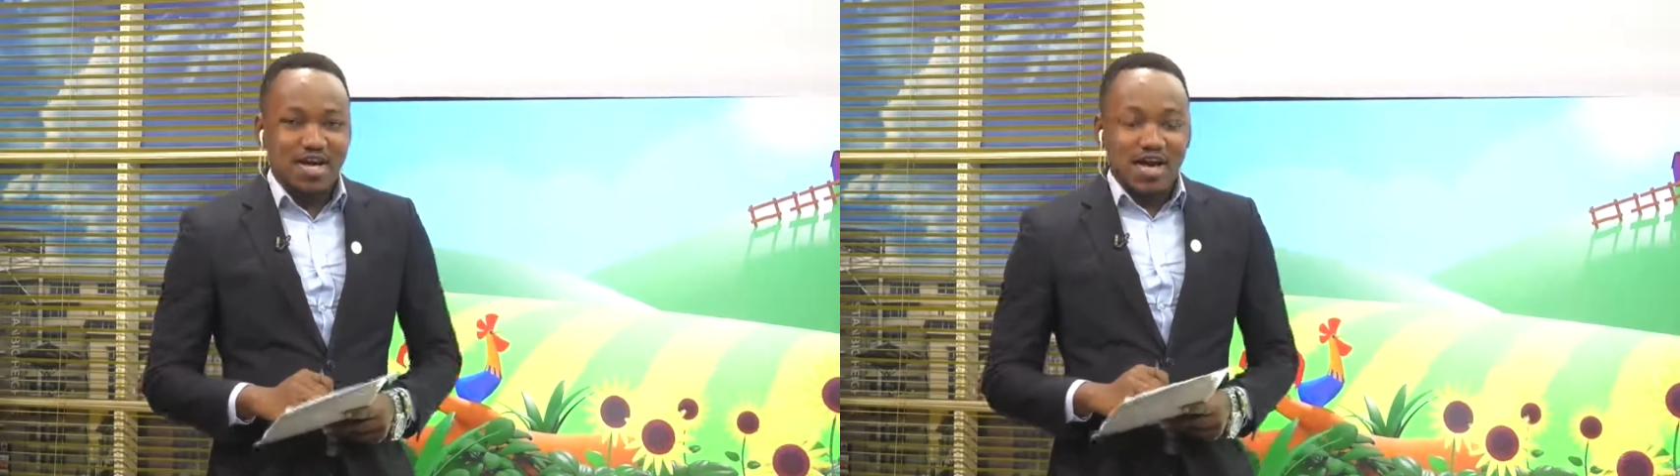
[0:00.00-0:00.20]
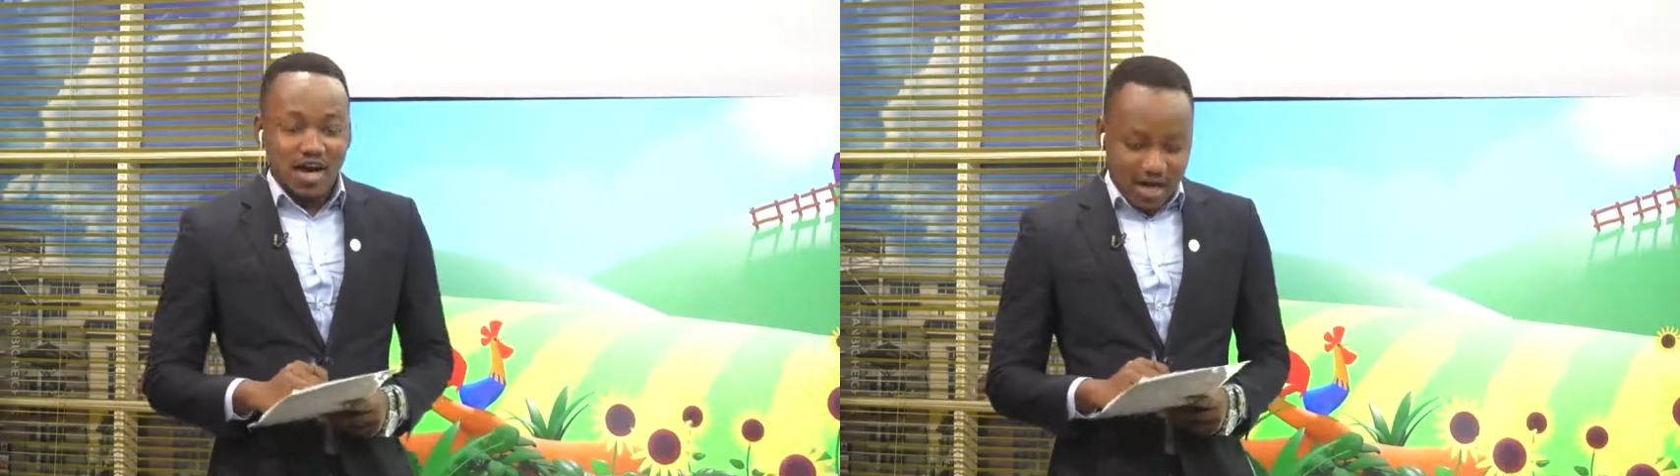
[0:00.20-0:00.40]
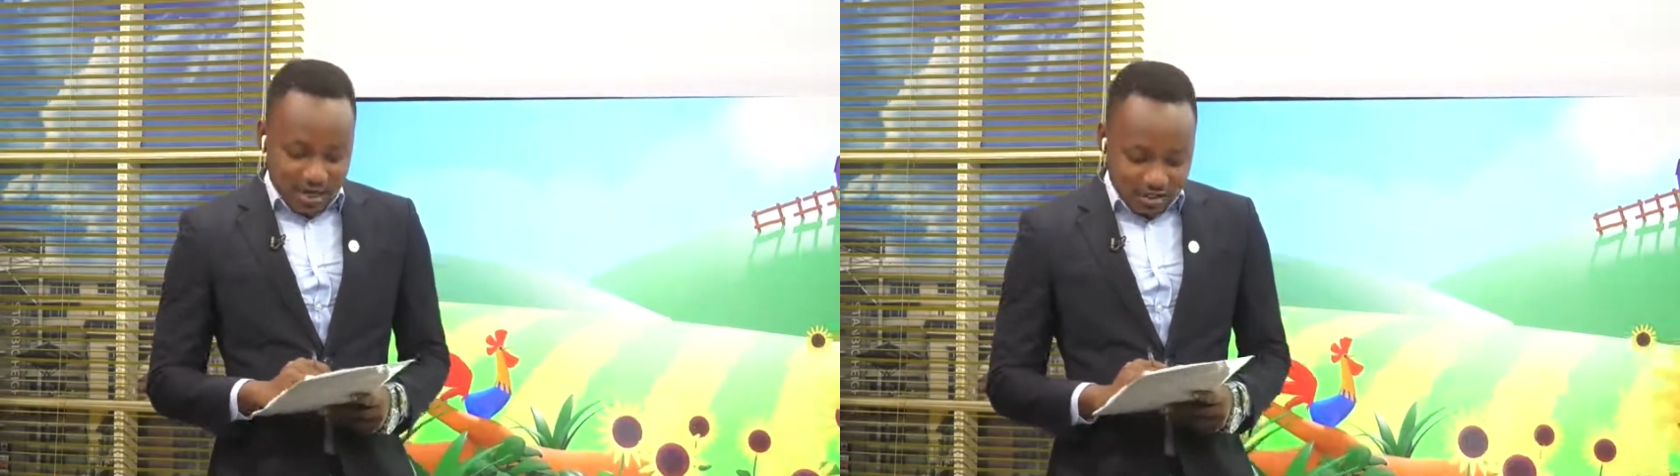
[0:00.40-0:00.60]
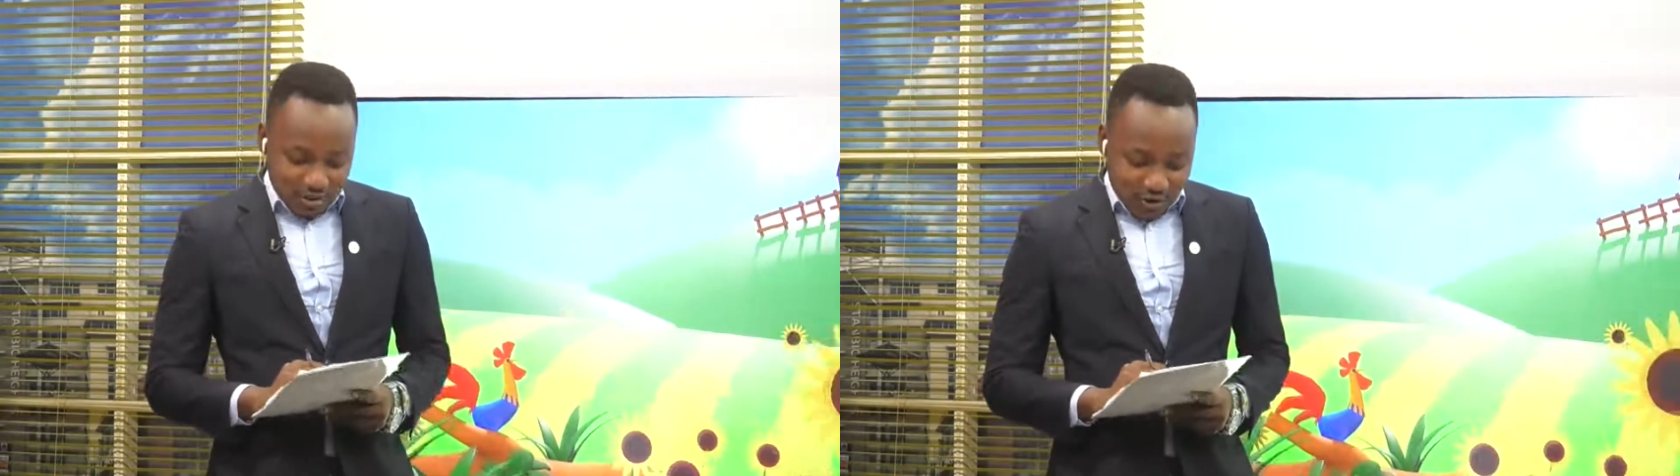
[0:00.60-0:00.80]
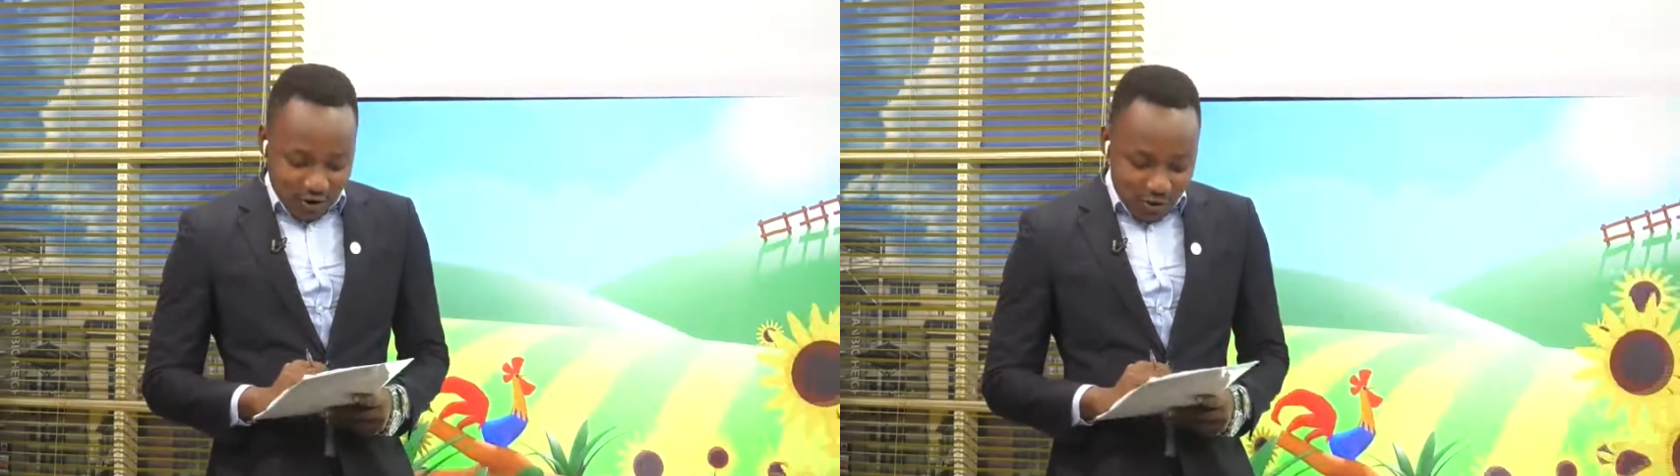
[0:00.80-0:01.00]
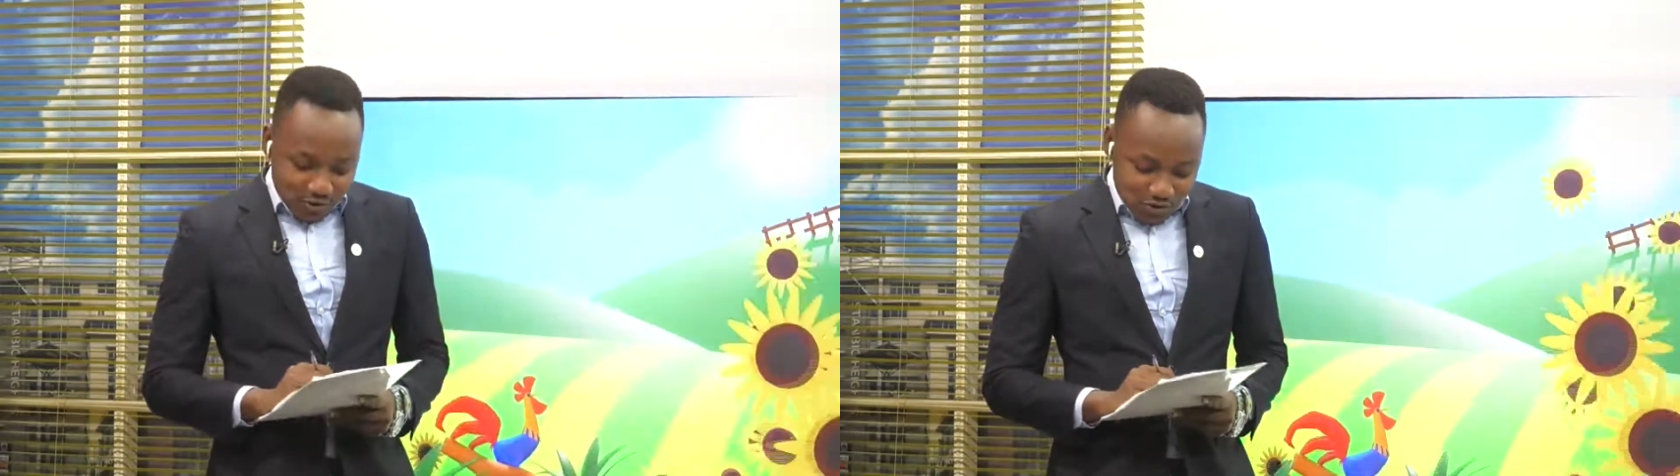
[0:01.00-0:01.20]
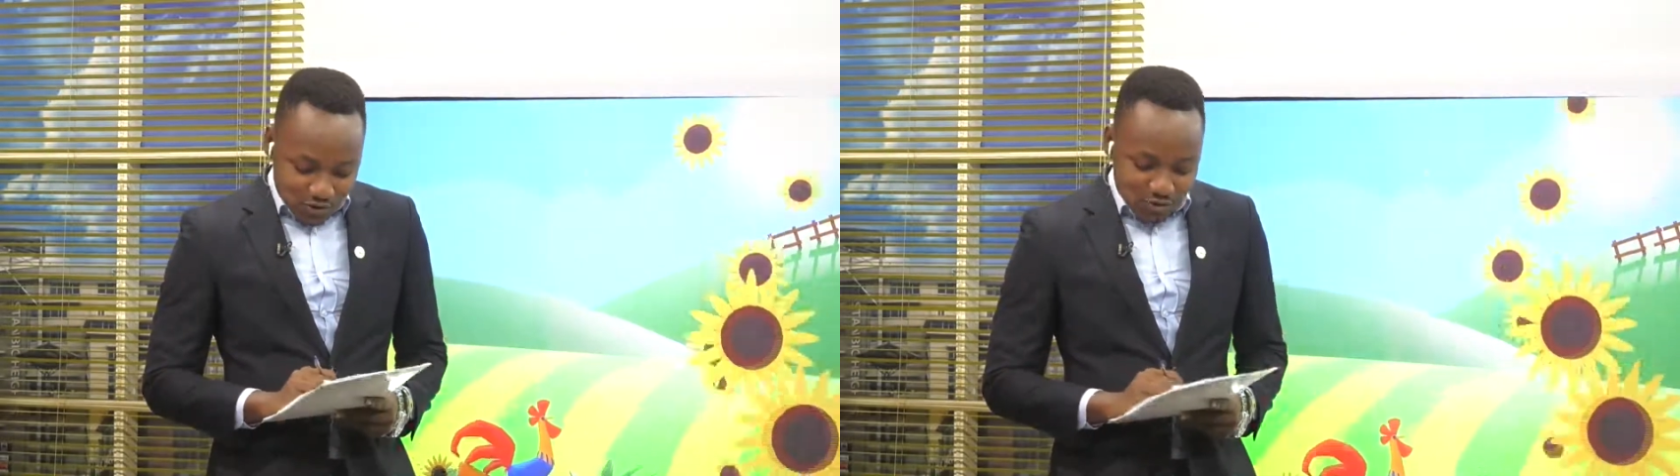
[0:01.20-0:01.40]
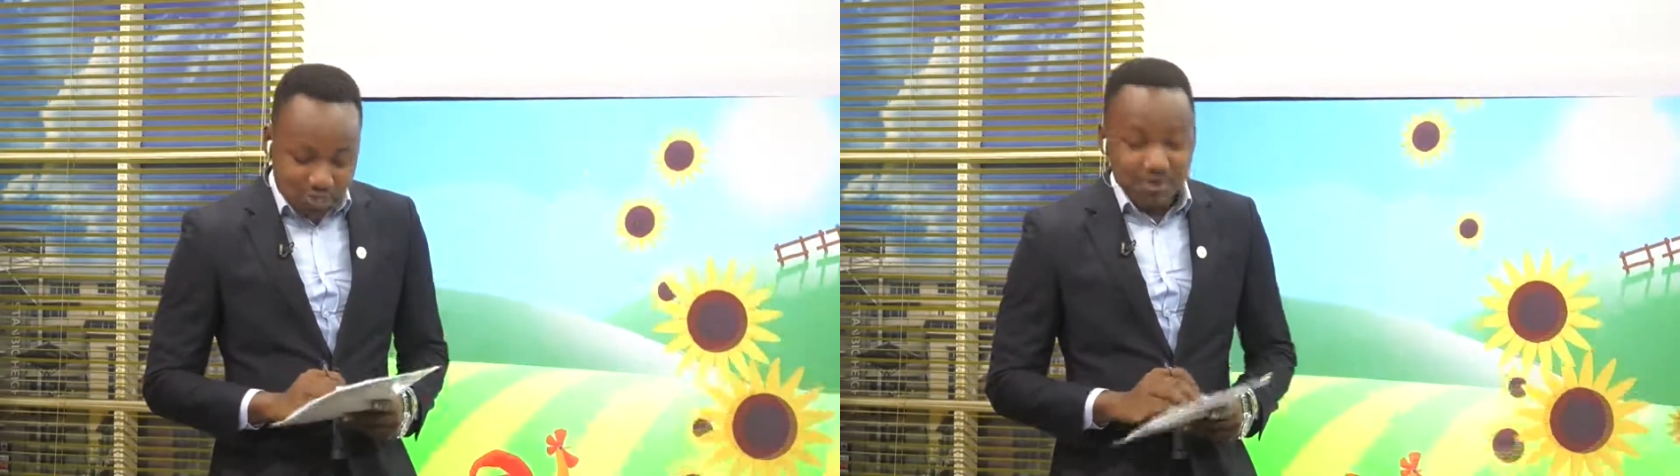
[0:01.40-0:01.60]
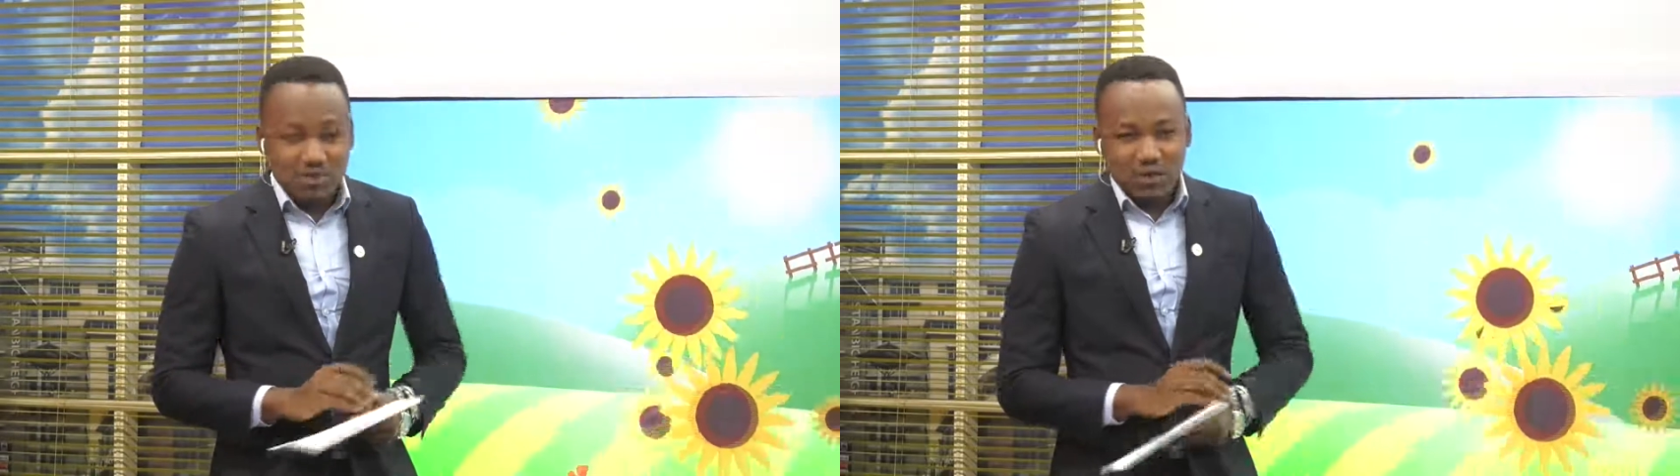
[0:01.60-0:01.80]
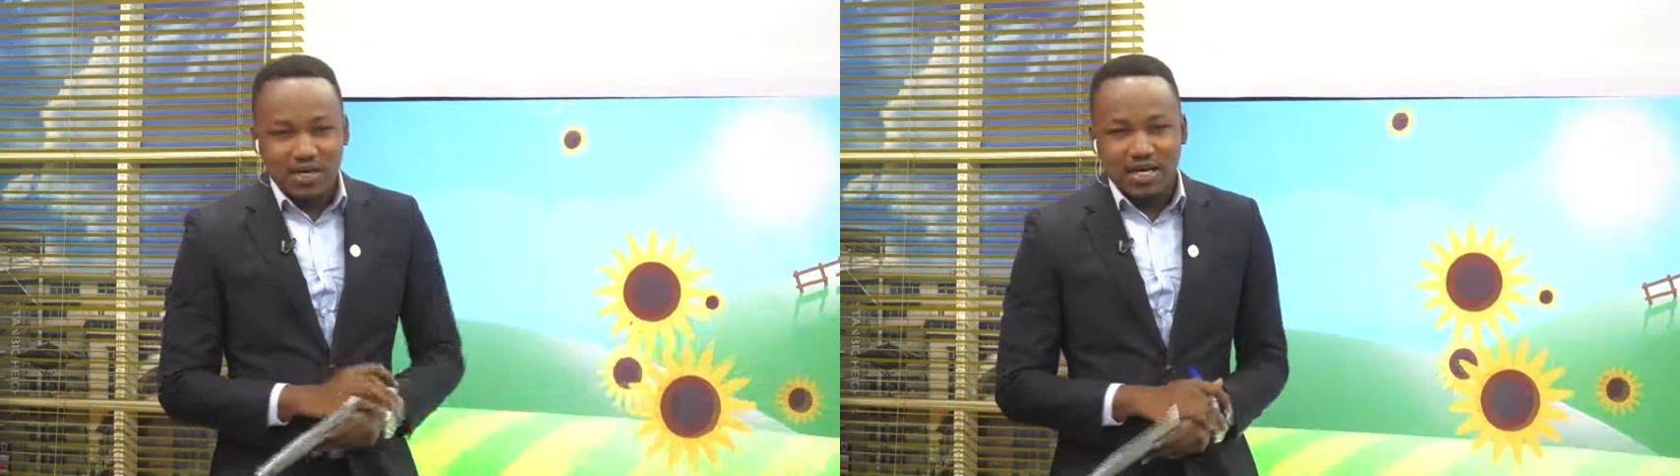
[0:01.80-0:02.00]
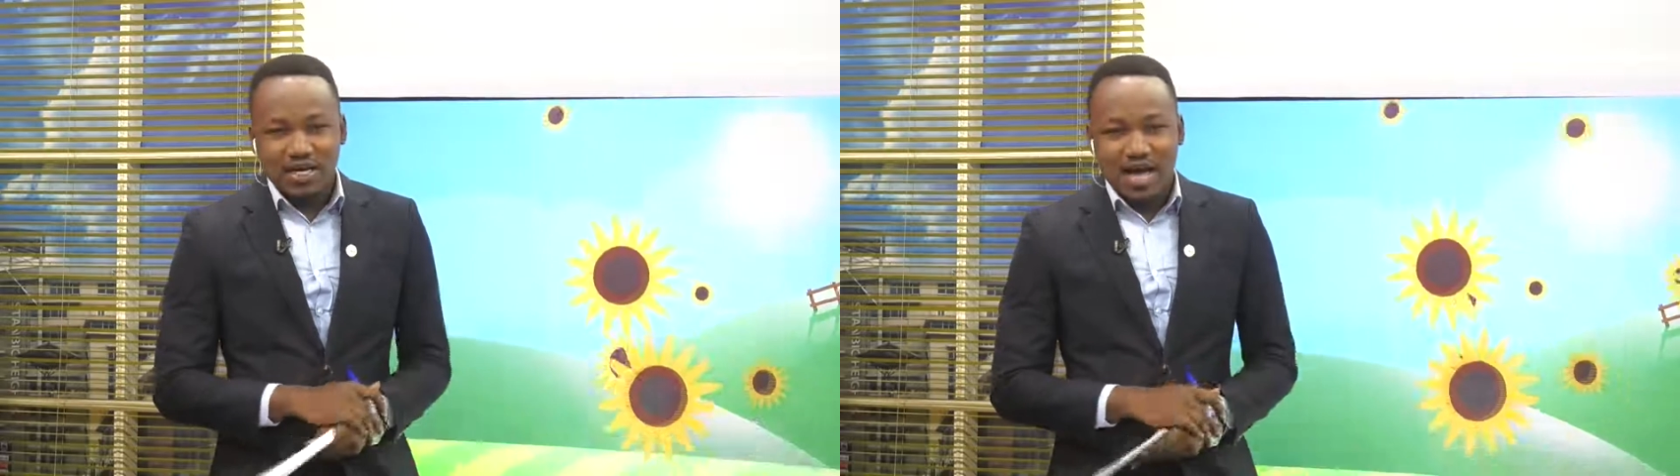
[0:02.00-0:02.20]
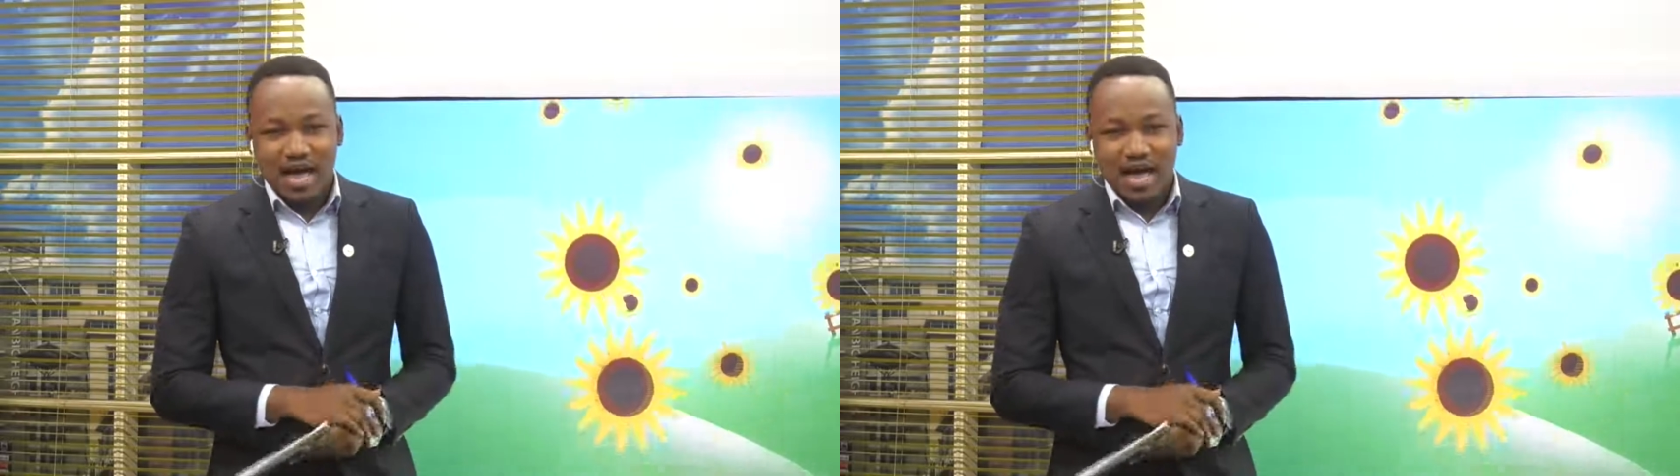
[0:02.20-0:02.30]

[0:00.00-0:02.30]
And also, we'll be talking